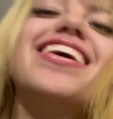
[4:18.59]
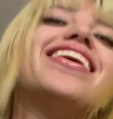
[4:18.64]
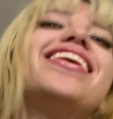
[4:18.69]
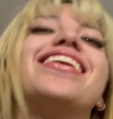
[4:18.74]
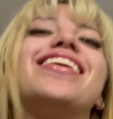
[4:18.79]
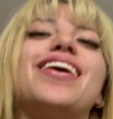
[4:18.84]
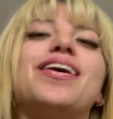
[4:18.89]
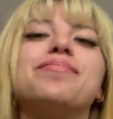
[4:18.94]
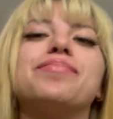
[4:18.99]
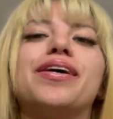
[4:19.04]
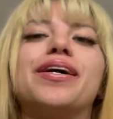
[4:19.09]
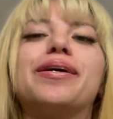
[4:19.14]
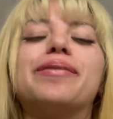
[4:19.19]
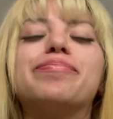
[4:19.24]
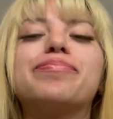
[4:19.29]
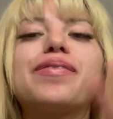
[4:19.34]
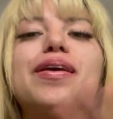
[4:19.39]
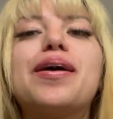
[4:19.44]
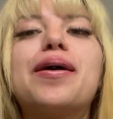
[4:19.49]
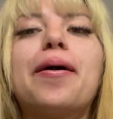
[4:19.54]
No, I'm playing.
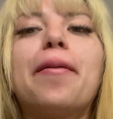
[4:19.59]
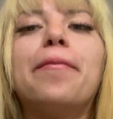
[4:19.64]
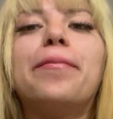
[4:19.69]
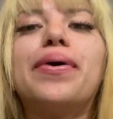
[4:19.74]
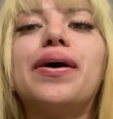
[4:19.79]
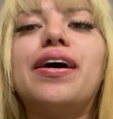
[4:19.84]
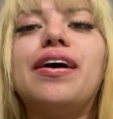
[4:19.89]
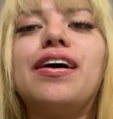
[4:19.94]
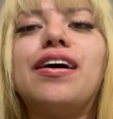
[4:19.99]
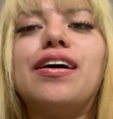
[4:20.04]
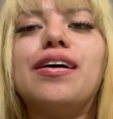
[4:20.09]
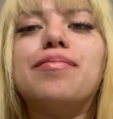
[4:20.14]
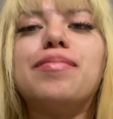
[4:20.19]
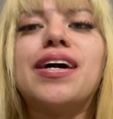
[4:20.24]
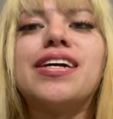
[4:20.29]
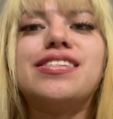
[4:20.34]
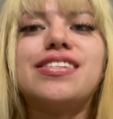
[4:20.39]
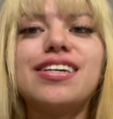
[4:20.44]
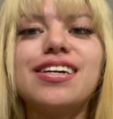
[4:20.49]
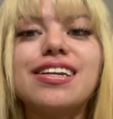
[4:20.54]
But I
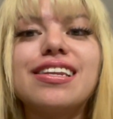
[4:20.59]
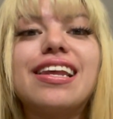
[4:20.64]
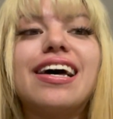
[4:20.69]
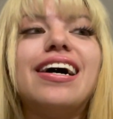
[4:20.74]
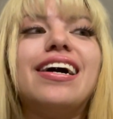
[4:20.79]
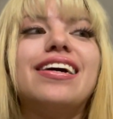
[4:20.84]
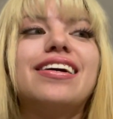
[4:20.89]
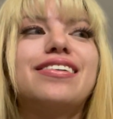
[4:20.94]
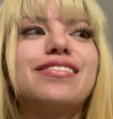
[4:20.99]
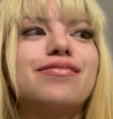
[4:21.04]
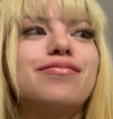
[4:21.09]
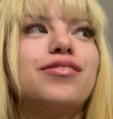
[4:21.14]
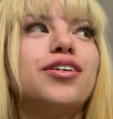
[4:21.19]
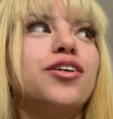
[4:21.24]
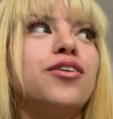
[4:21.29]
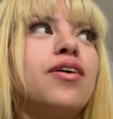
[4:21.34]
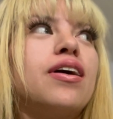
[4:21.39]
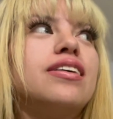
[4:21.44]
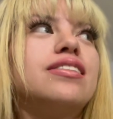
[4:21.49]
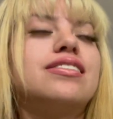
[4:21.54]
did, like, you
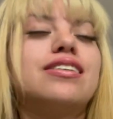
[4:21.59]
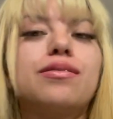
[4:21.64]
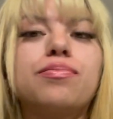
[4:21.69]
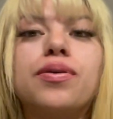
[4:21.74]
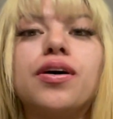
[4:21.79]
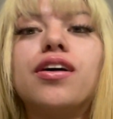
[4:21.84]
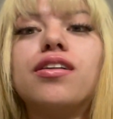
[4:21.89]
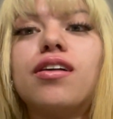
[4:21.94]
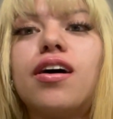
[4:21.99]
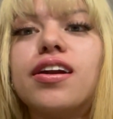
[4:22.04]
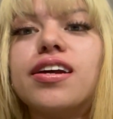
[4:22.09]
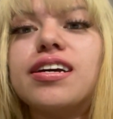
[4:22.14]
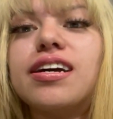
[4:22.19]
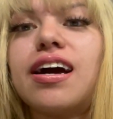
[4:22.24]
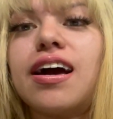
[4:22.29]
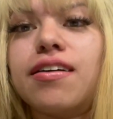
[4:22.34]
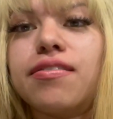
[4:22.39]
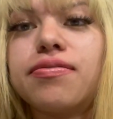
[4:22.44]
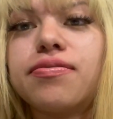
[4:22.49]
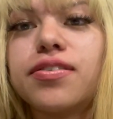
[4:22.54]
know, I did put a lot of
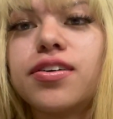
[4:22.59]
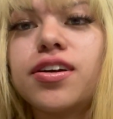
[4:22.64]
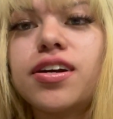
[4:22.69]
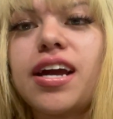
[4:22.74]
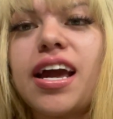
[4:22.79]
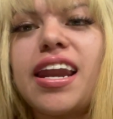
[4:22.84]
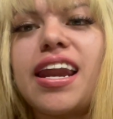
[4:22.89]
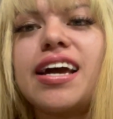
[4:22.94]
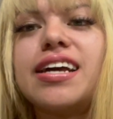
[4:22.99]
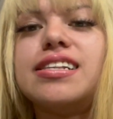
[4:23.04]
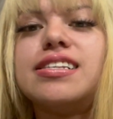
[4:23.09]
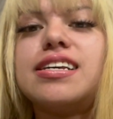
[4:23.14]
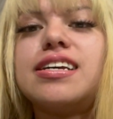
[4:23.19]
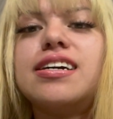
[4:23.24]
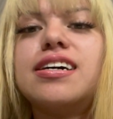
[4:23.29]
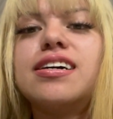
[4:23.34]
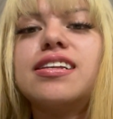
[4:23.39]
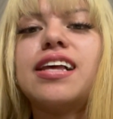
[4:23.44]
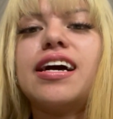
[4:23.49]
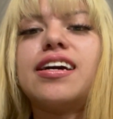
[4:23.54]
effort and
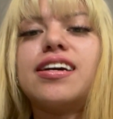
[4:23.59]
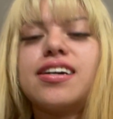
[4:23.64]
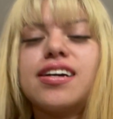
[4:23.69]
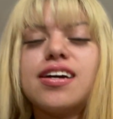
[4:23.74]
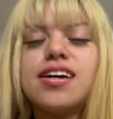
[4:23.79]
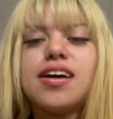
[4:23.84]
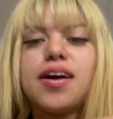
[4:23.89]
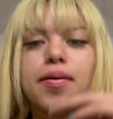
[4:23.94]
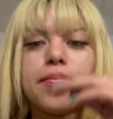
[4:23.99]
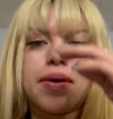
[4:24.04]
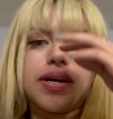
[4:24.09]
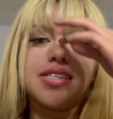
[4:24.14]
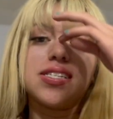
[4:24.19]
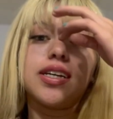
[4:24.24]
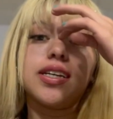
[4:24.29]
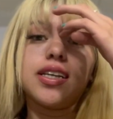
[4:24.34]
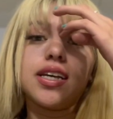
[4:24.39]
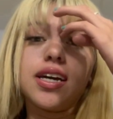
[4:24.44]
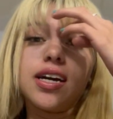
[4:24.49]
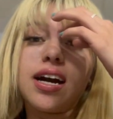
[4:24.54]
idea. Like,
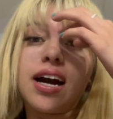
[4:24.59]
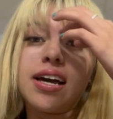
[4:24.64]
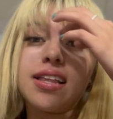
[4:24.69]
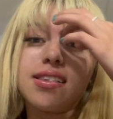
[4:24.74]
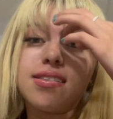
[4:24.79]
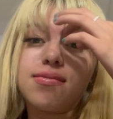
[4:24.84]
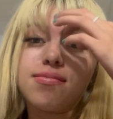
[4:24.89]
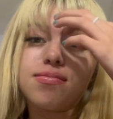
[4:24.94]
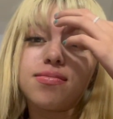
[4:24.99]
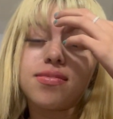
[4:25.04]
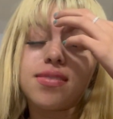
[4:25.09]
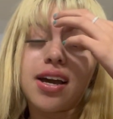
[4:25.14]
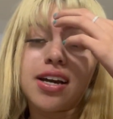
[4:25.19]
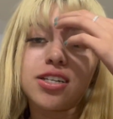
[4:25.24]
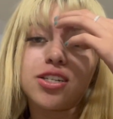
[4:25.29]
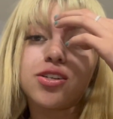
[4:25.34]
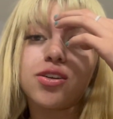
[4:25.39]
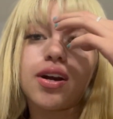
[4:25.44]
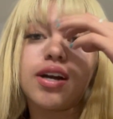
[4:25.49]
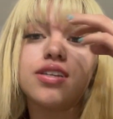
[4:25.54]
basically, I
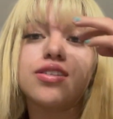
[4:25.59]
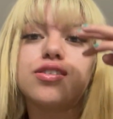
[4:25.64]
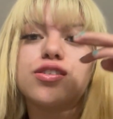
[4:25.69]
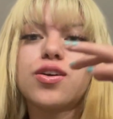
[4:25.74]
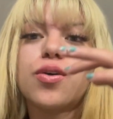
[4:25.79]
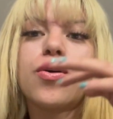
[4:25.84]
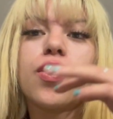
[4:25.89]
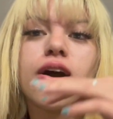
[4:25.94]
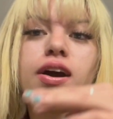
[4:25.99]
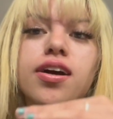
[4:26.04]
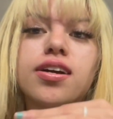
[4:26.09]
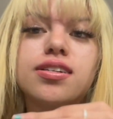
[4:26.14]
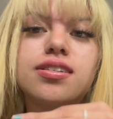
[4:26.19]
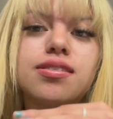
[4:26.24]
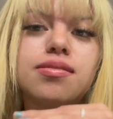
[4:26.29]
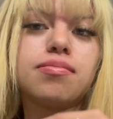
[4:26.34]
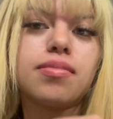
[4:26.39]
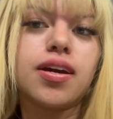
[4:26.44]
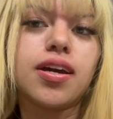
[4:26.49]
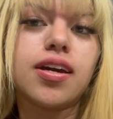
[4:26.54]
tried so hard
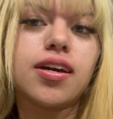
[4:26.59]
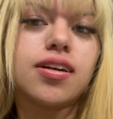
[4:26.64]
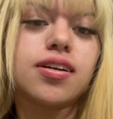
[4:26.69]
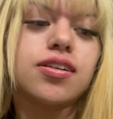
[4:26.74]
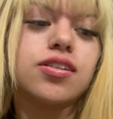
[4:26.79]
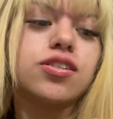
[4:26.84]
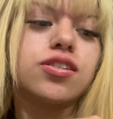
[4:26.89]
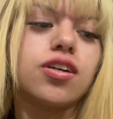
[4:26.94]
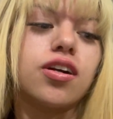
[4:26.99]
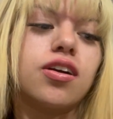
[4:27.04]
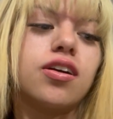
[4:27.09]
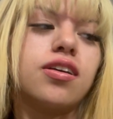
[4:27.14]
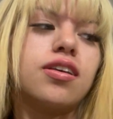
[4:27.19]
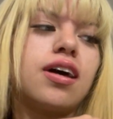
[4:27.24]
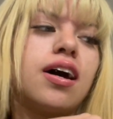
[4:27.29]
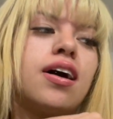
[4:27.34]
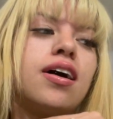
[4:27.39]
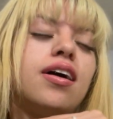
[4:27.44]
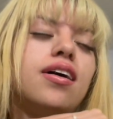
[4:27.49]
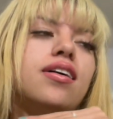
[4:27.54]
to make sure
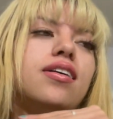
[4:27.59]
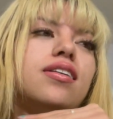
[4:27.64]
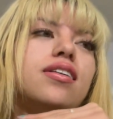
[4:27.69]
that